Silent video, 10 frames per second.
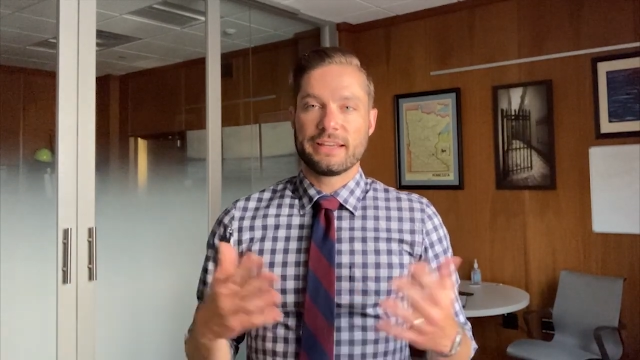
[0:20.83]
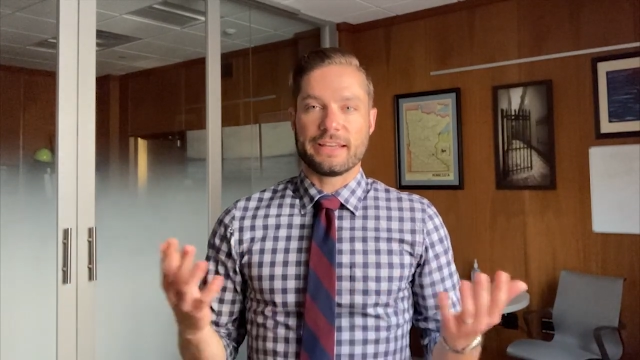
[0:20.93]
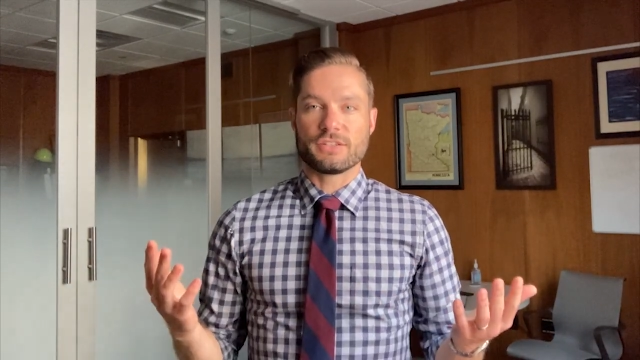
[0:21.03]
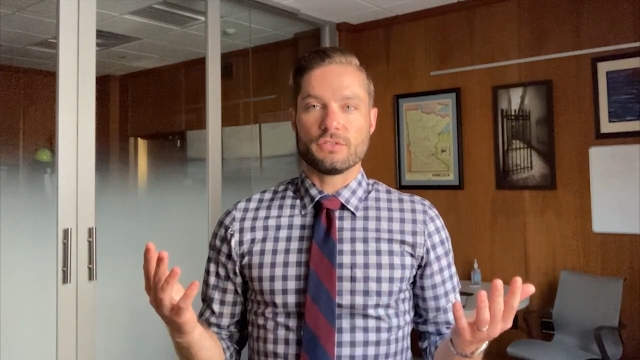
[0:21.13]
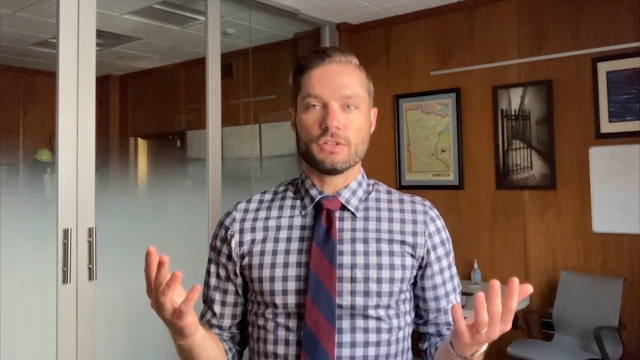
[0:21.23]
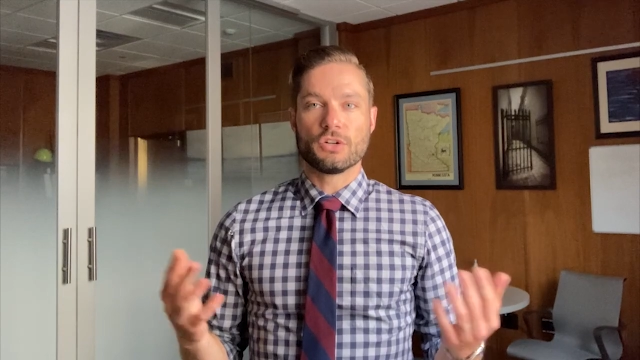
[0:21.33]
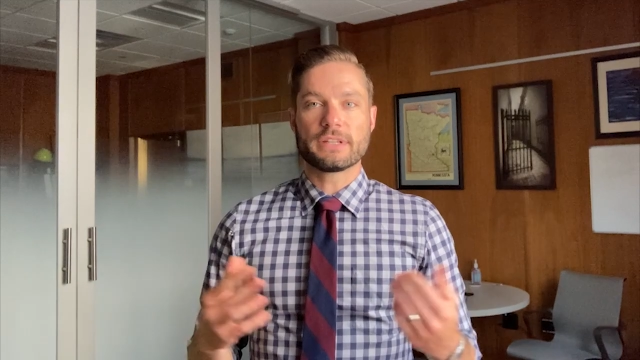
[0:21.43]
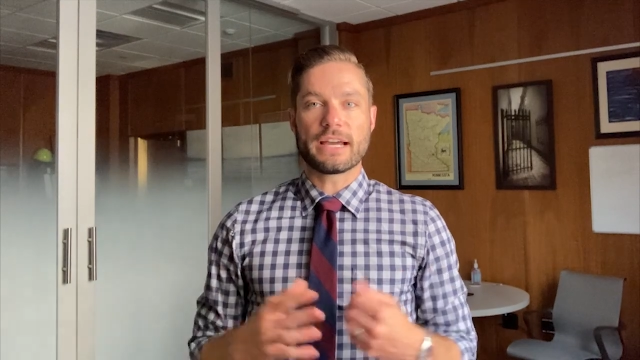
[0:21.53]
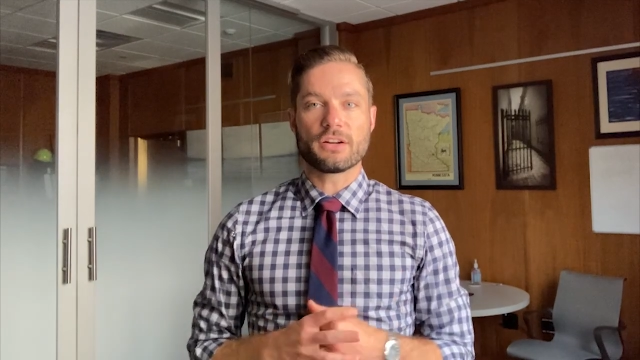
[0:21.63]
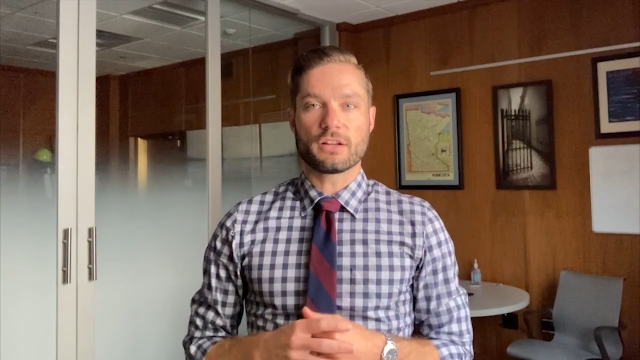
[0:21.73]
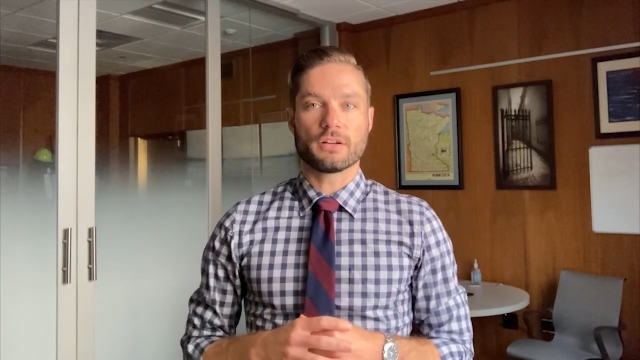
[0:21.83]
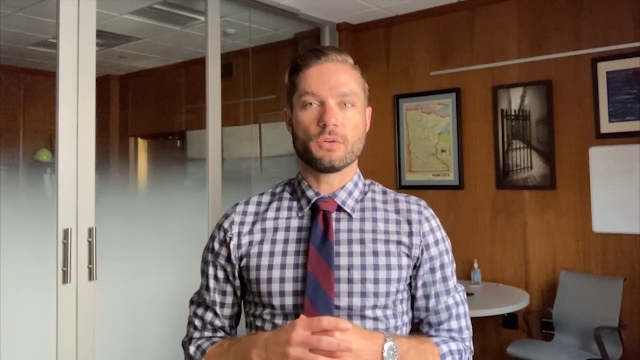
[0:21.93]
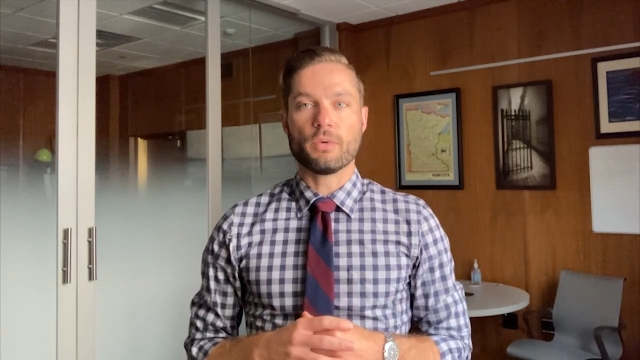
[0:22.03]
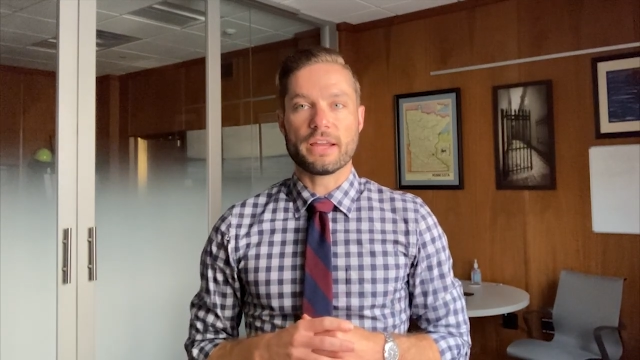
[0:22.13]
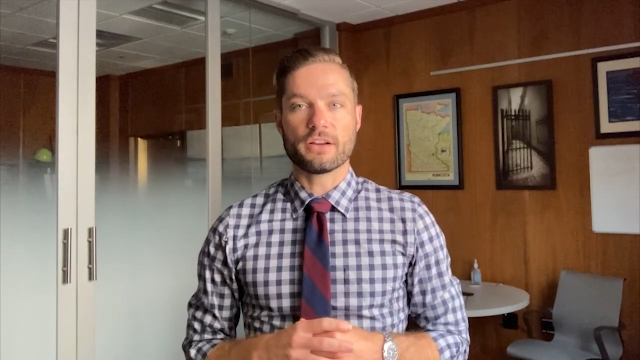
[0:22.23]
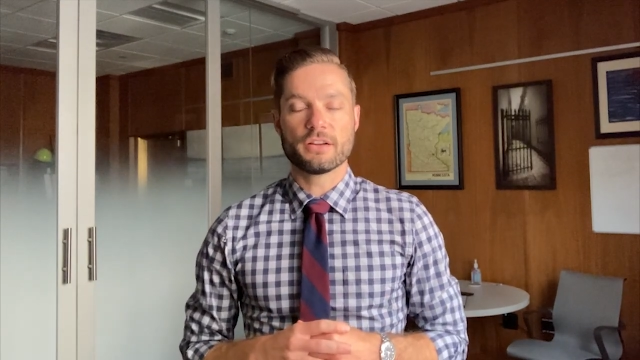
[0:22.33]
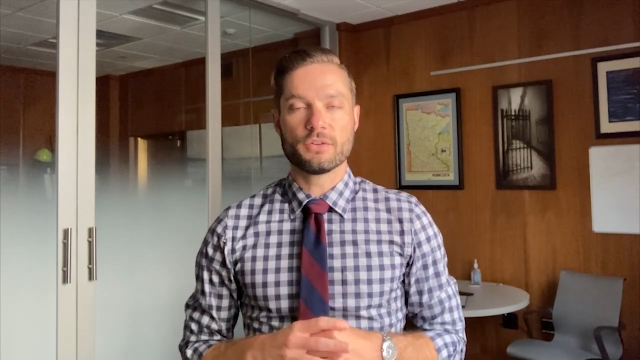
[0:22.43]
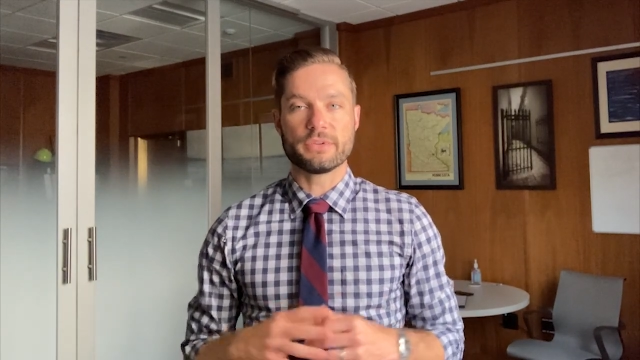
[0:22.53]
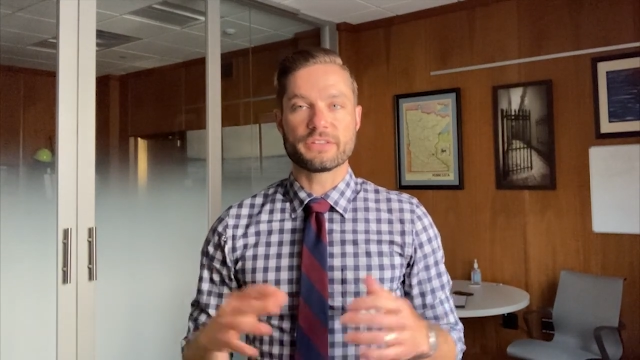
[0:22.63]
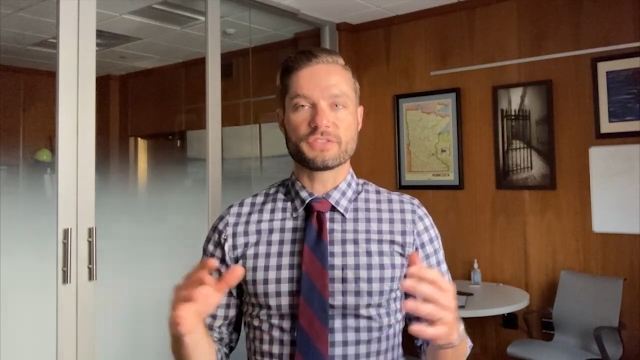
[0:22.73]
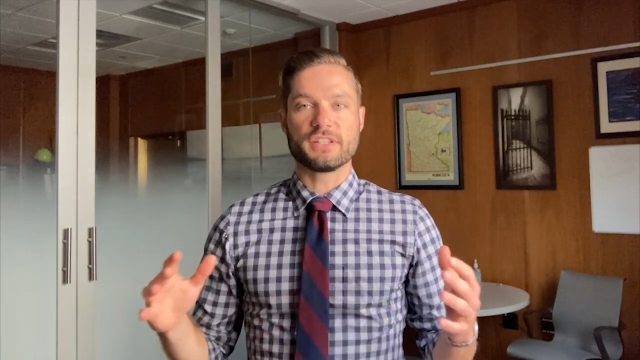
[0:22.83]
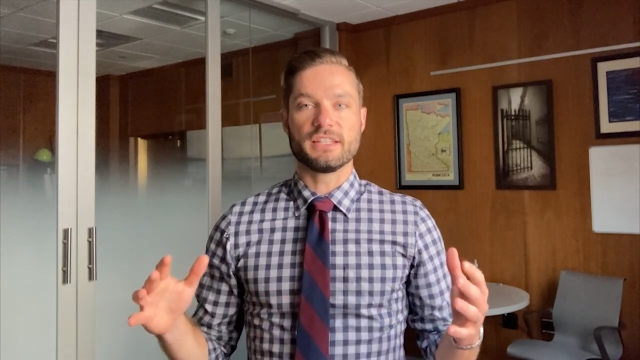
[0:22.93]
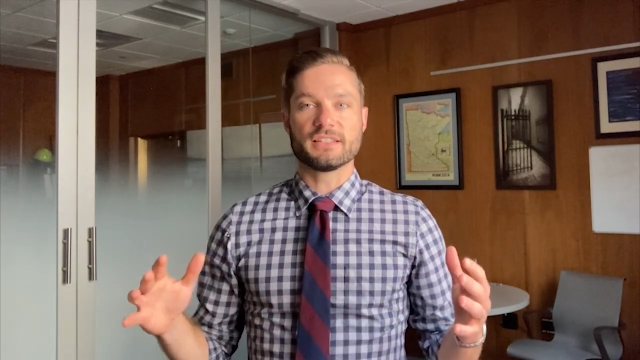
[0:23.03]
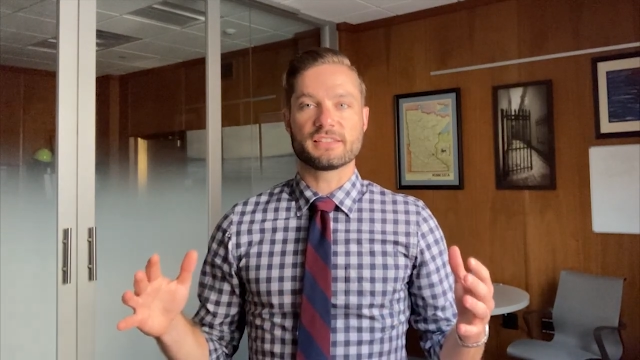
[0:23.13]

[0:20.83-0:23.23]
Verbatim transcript: As you no doubt are aware, we have seen